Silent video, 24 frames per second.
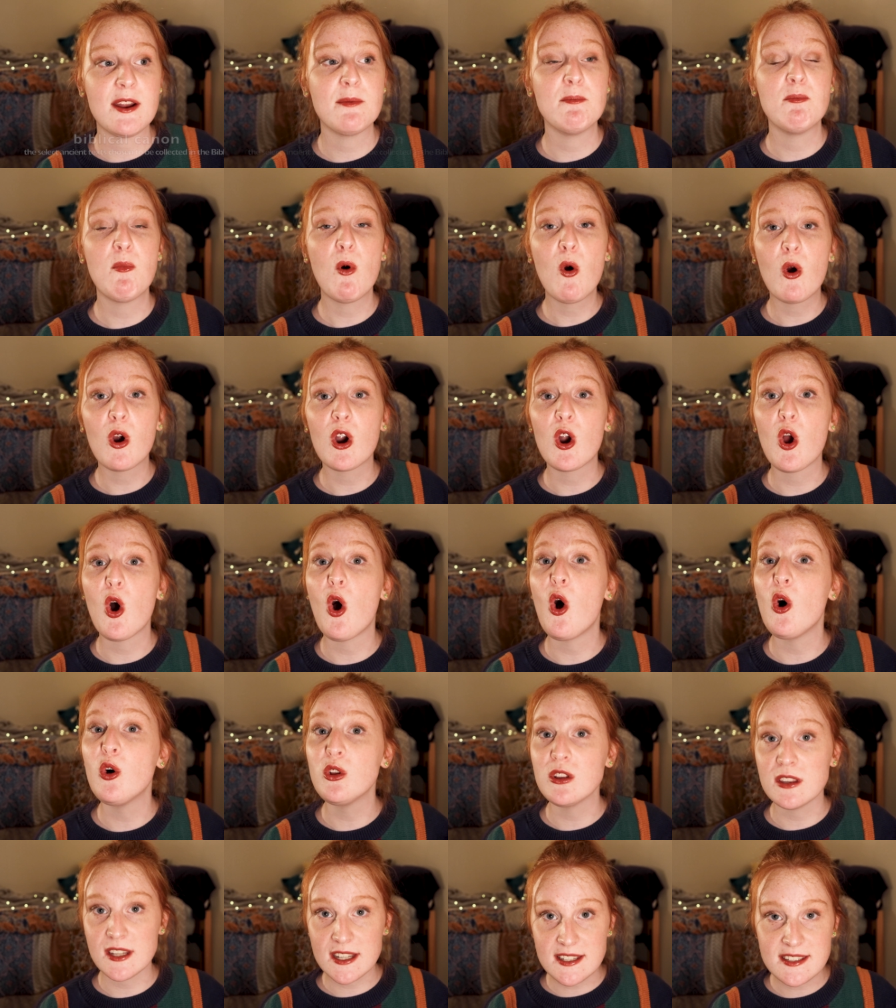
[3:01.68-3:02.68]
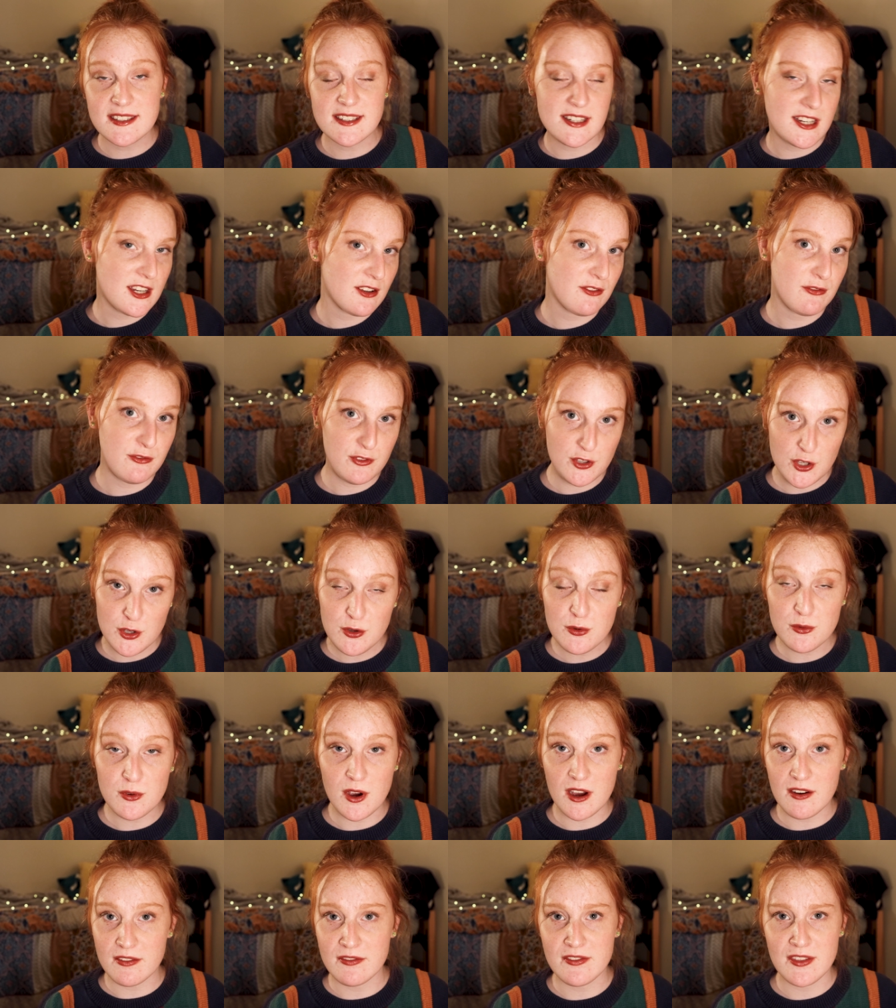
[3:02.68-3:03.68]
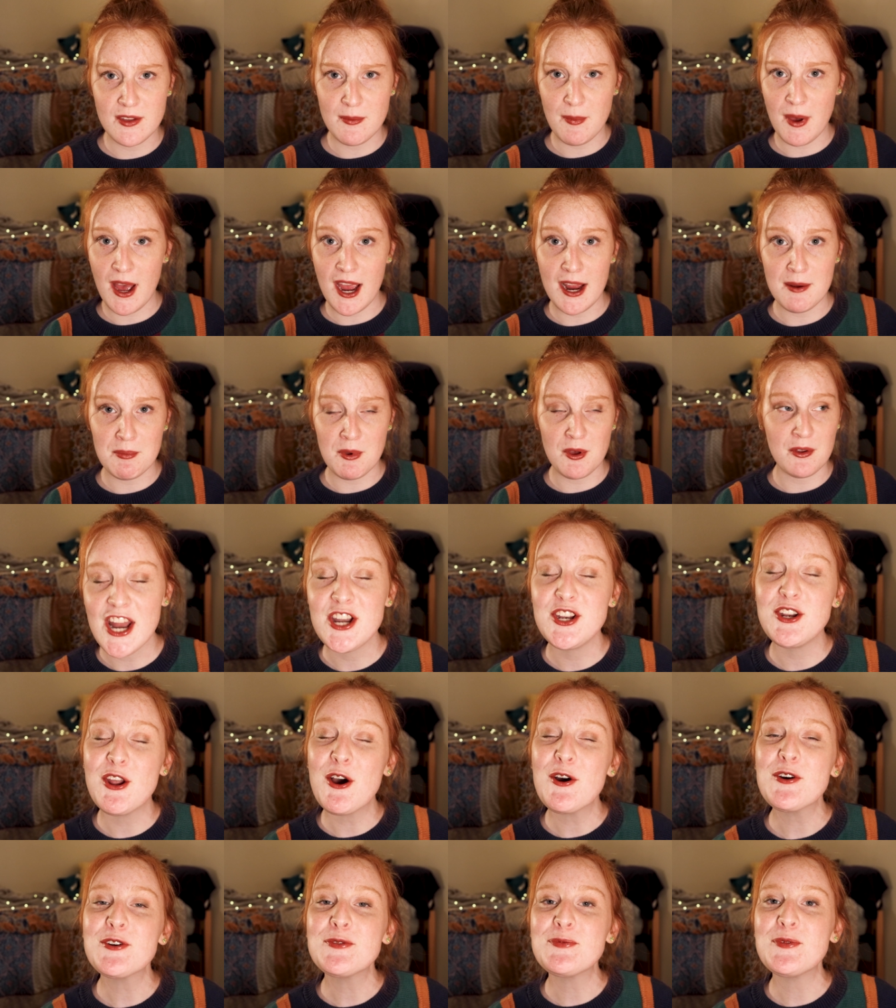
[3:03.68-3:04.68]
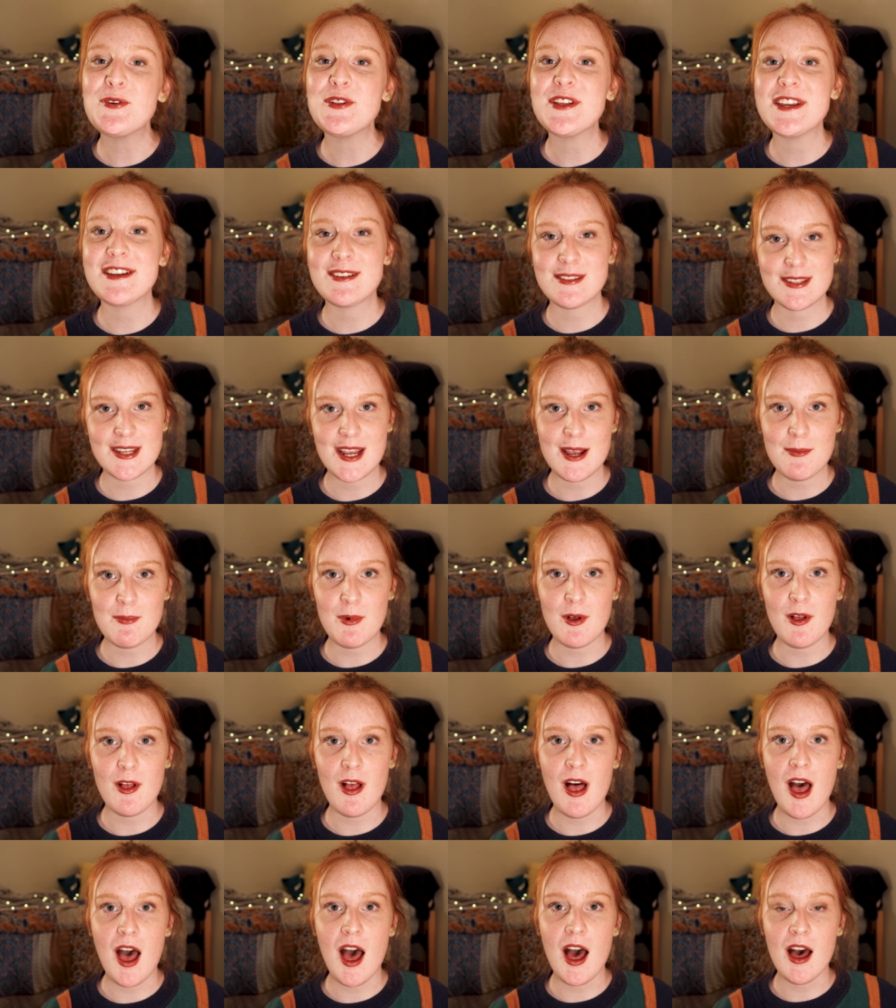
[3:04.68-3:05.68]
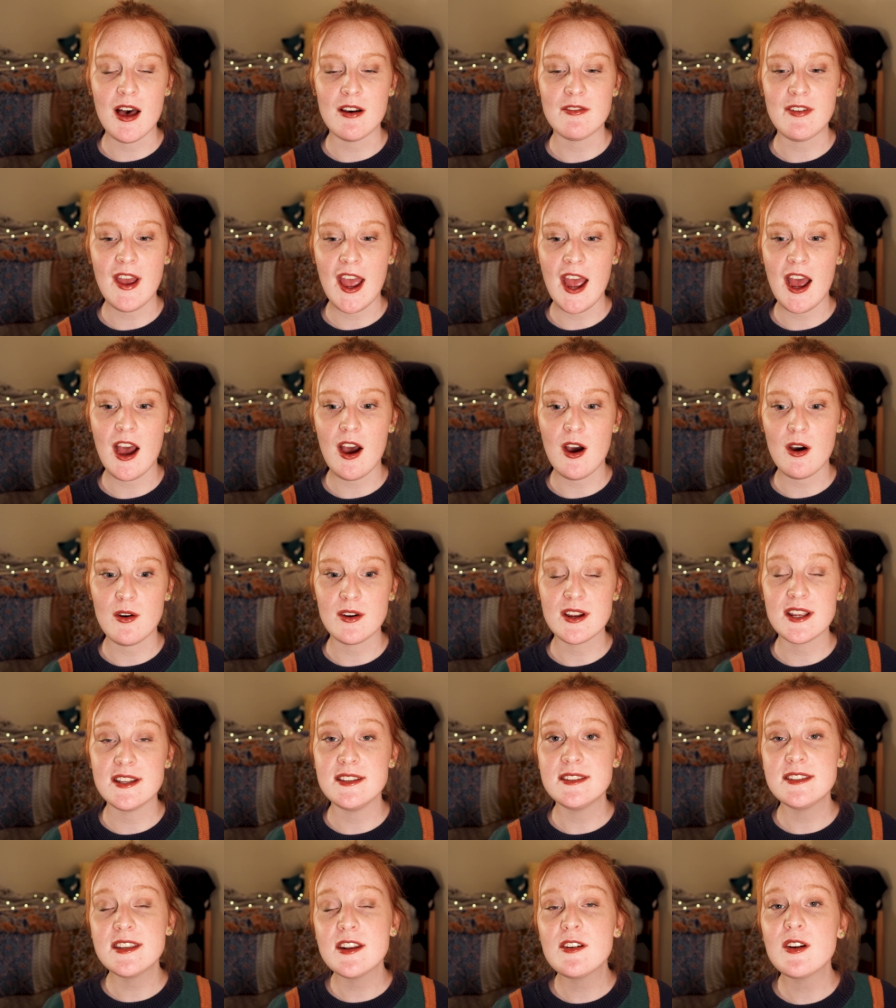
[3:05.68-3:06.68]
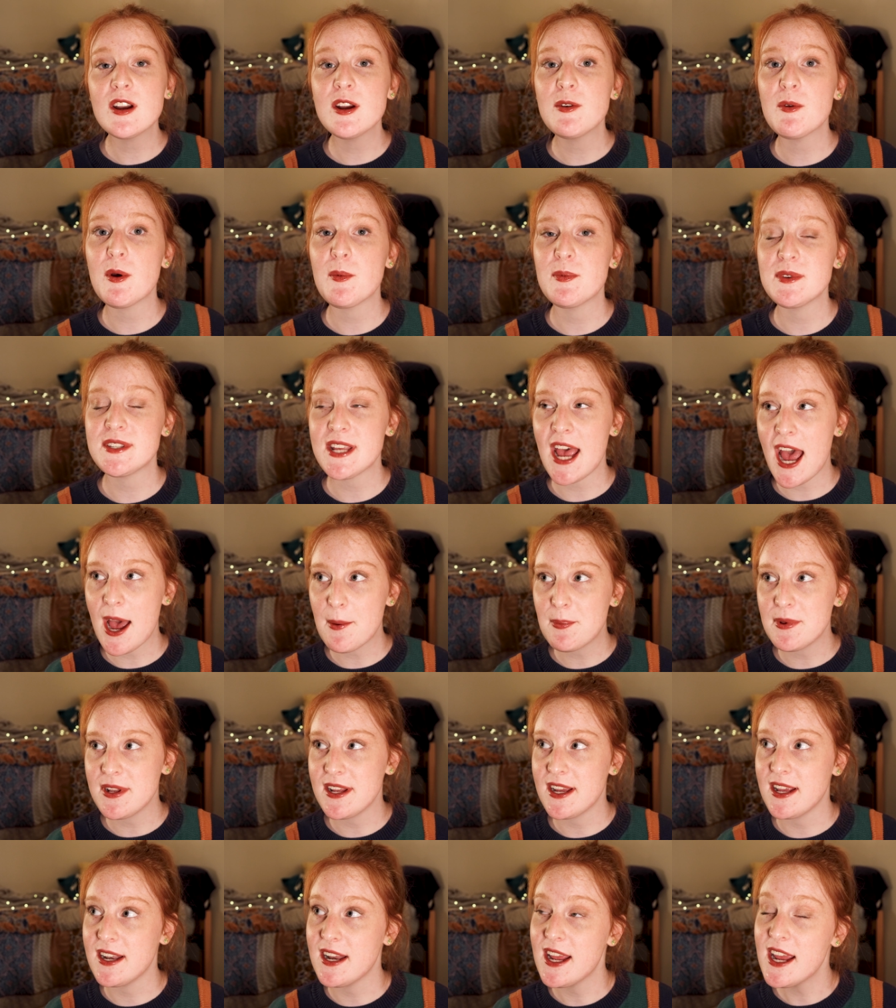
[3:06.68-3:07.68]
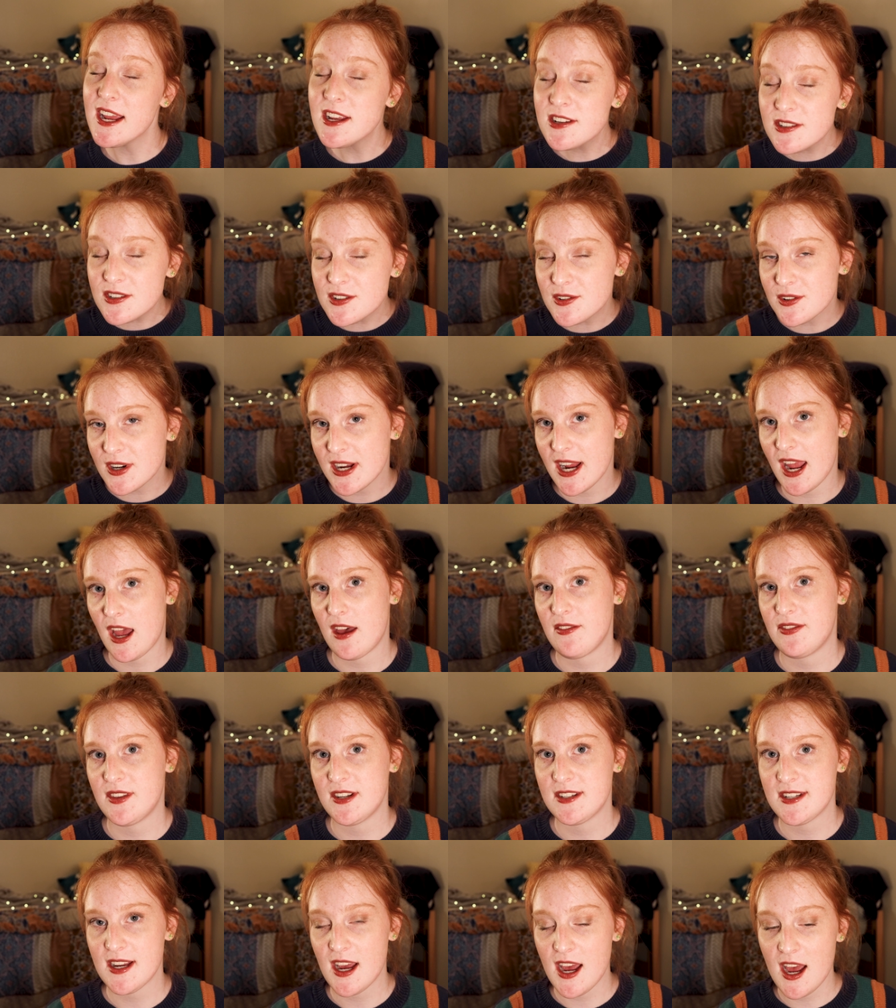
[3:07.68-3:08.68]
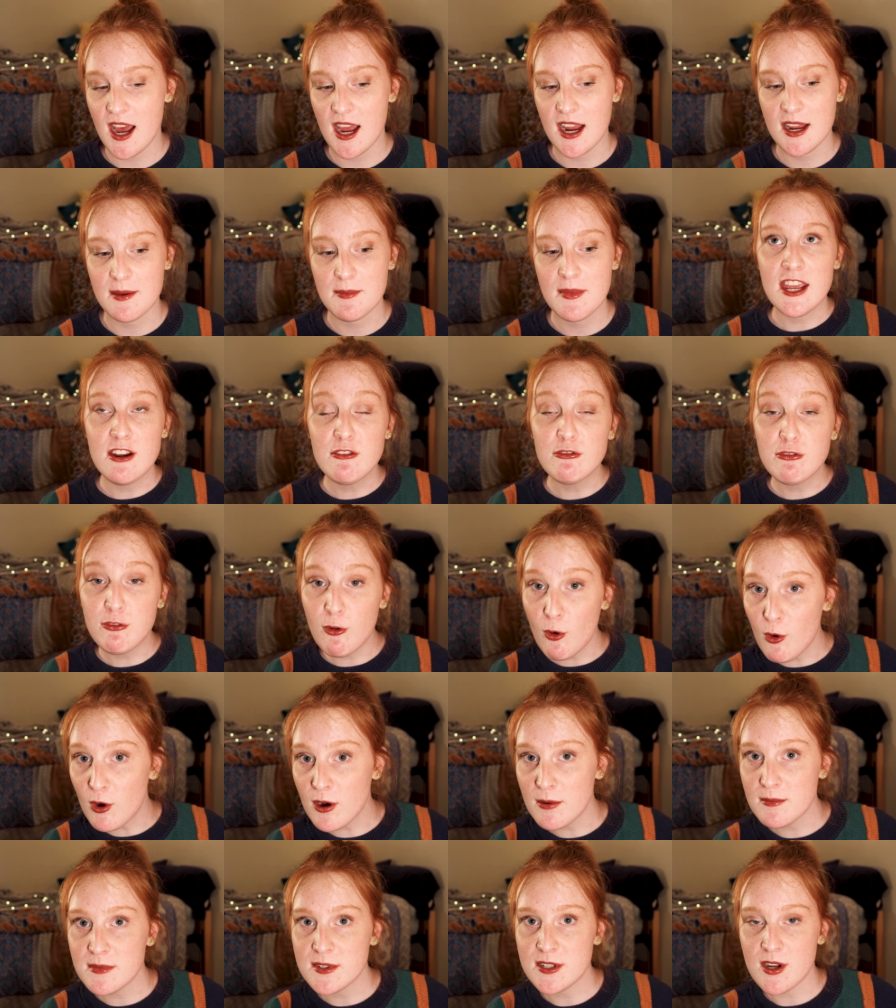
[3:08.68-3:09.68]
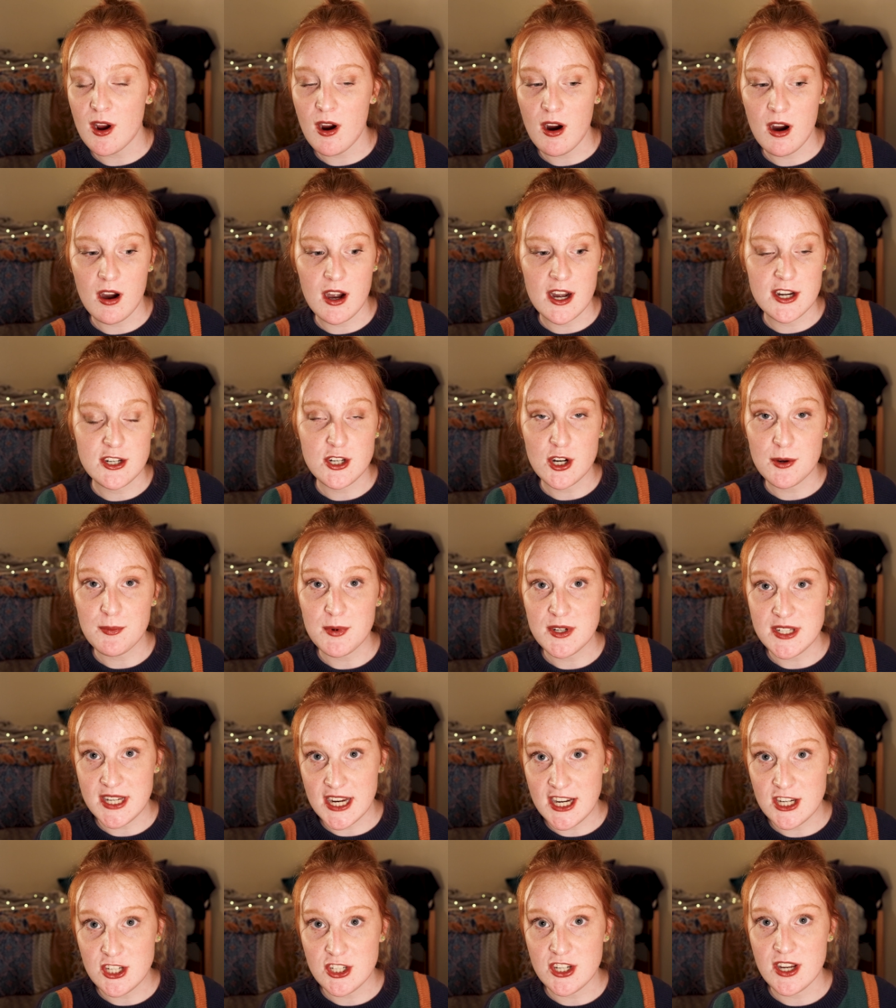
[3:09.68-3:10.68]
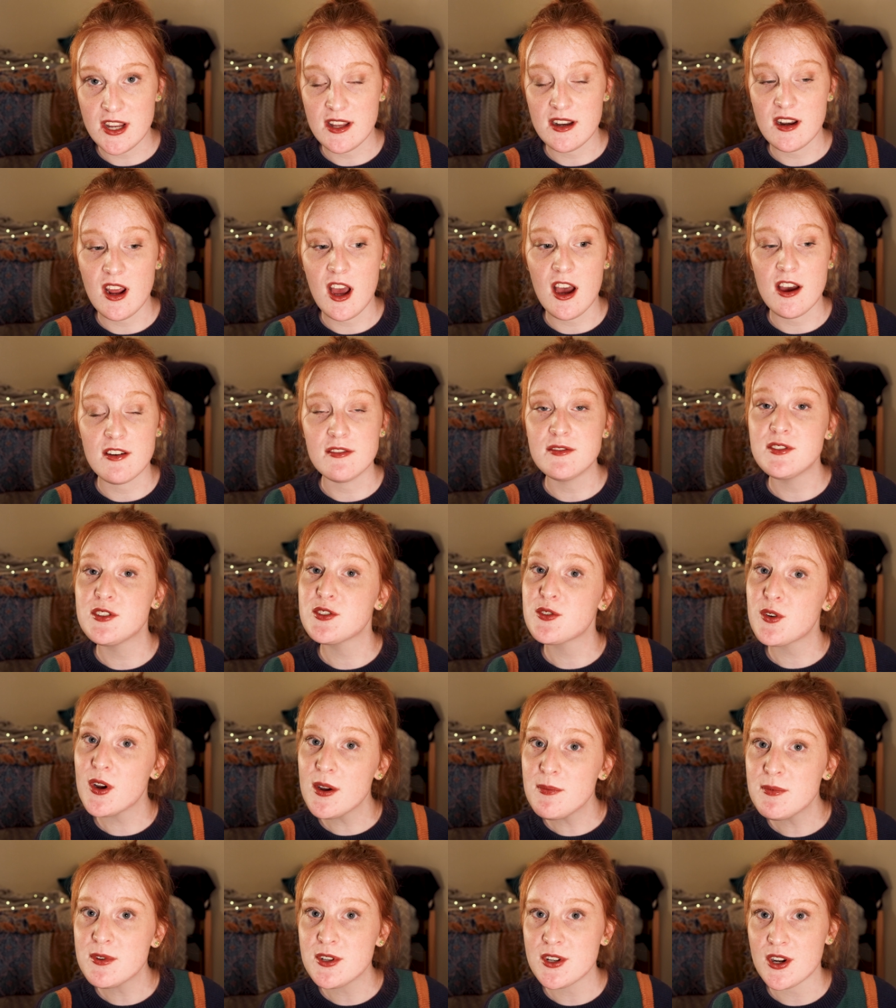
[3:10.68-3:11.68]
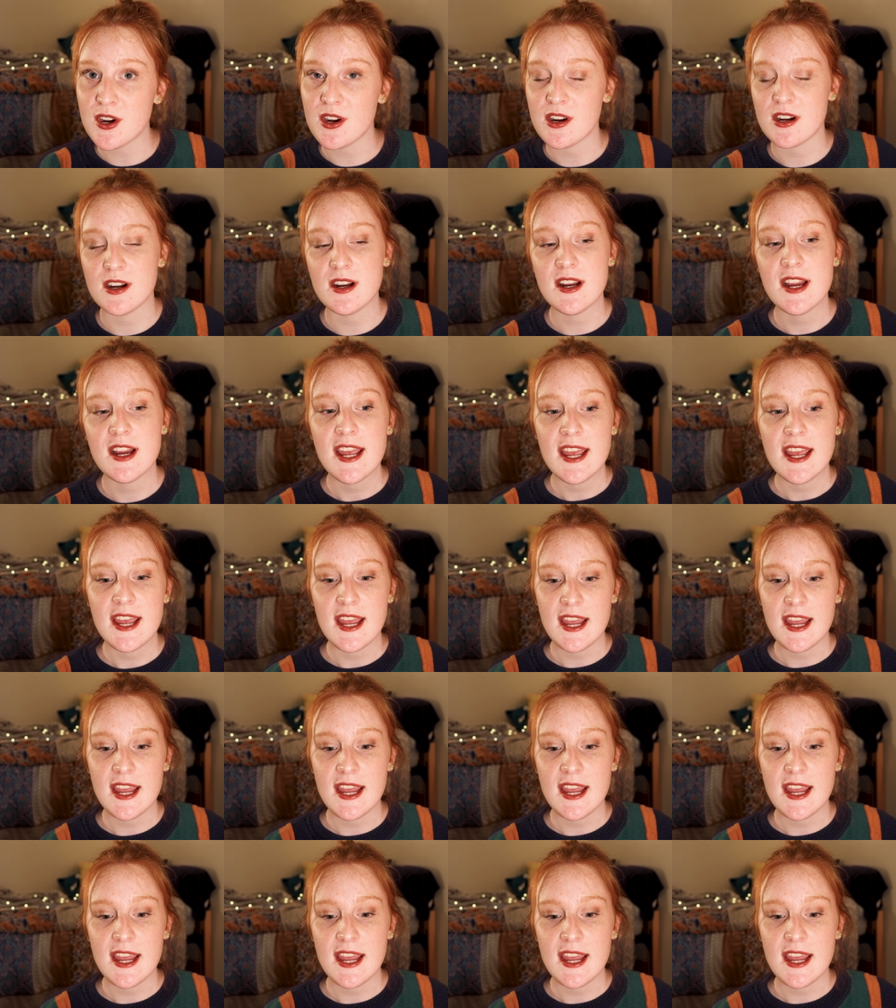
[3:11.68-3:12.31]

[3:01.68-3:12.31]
and a more holistic view of the bible a notable example of how considering what was happening in history at the time informs our interpretation of scripture